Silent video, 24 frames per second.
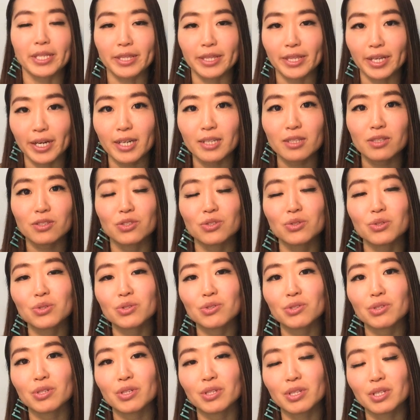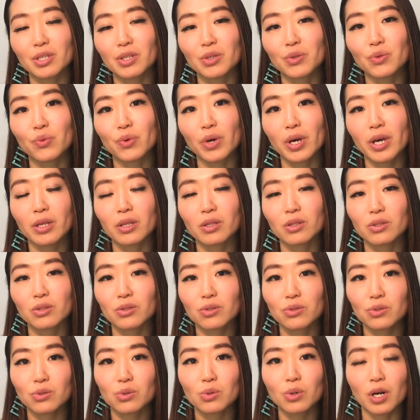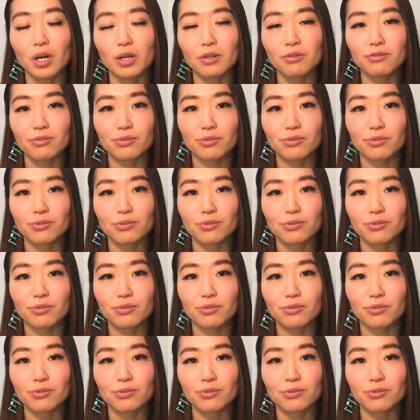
that's usually when you are